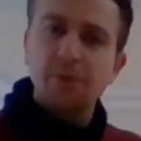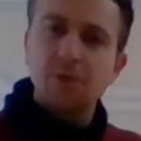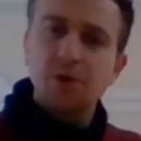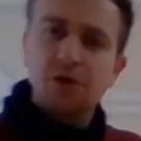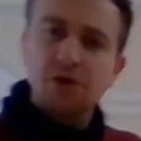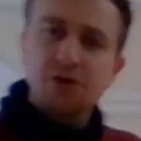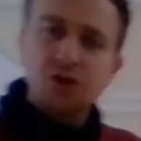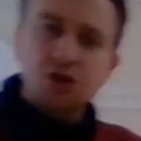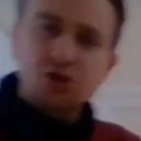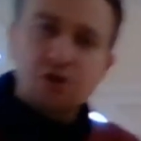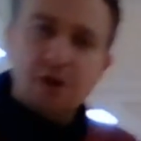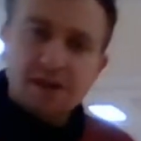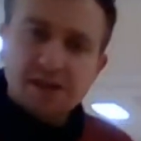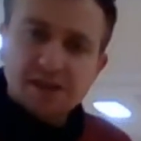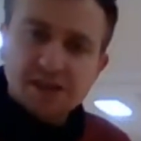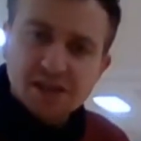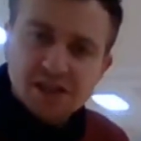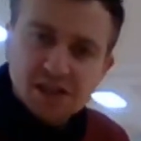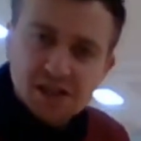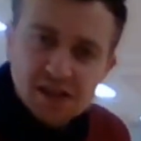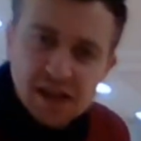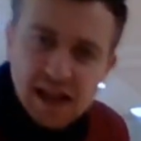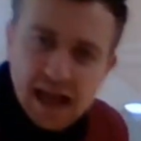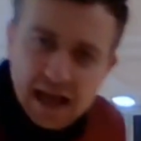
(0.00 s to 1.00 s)
we're going to try and
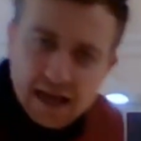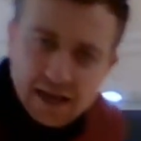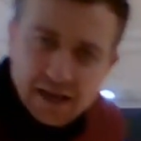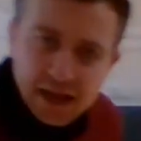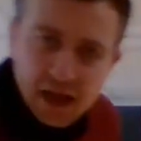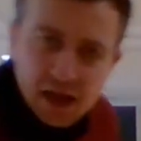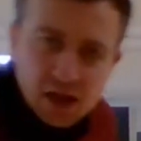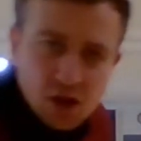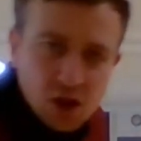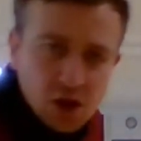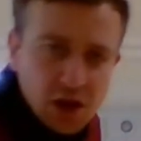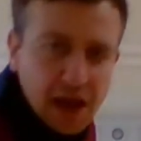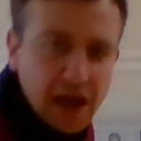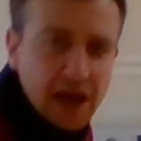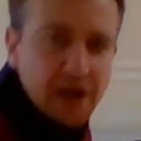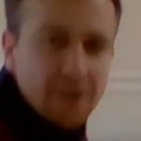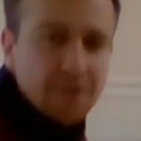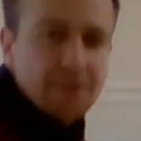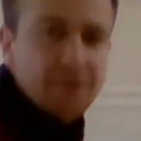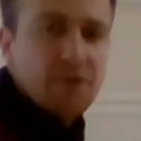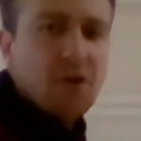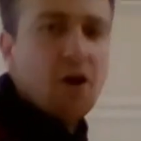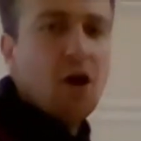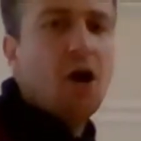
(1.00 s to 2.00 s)
slide it along our
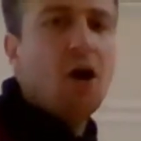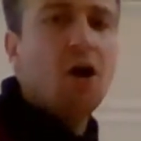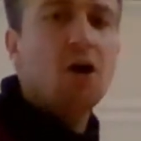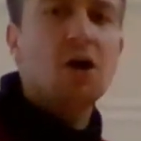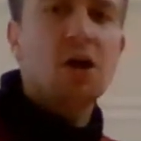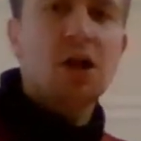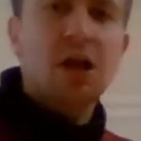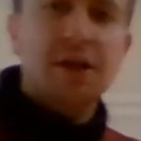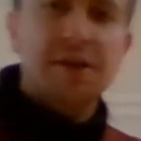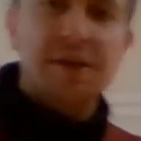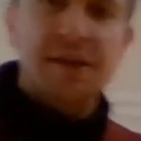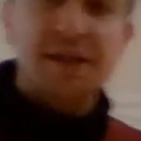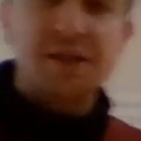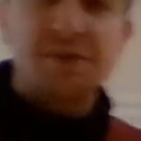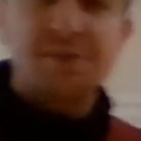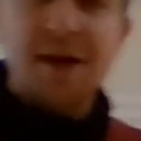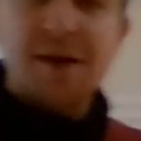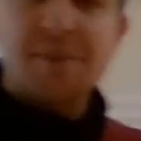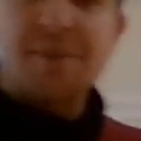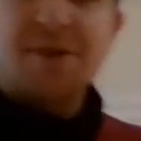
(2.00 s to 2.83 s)
floor. This may